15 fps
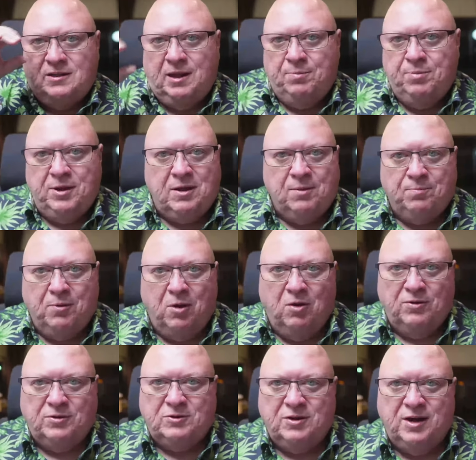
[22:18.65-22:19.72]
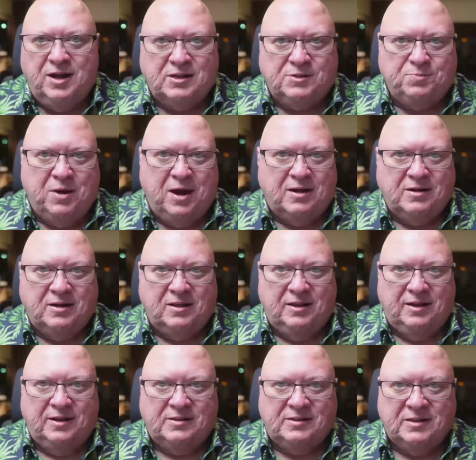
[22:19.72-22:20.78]
They pick up all the trash
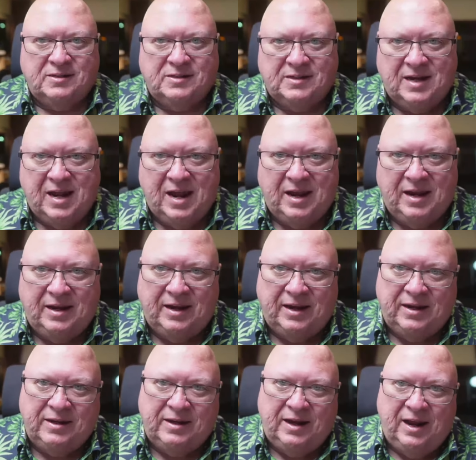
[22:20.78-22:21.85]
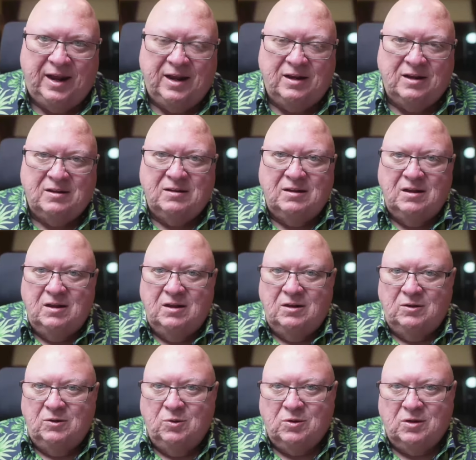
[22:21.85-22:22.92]
practically in Cincinnati, Indiana,
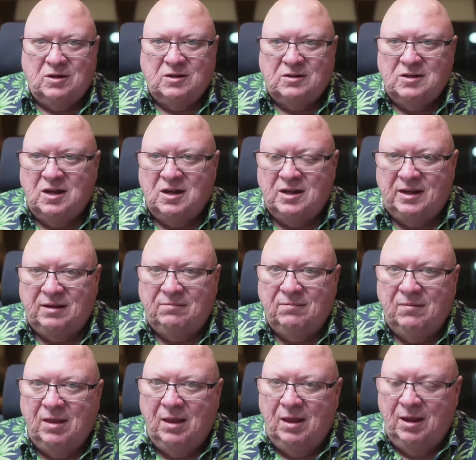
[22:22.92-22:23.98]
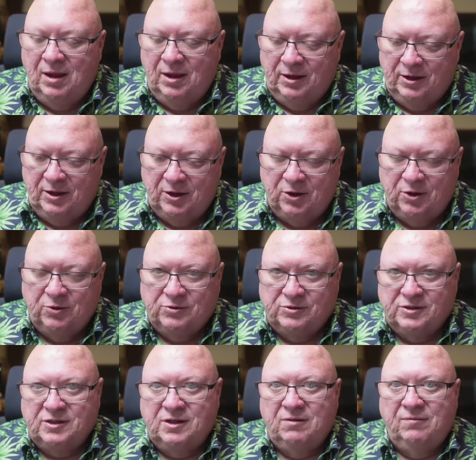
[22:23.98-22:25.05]
Northern Kentucky.
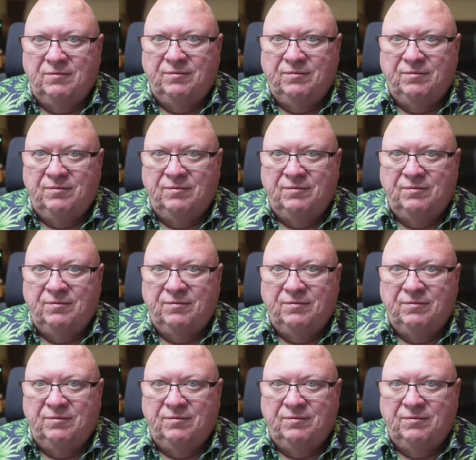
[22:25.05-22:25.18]
Huge.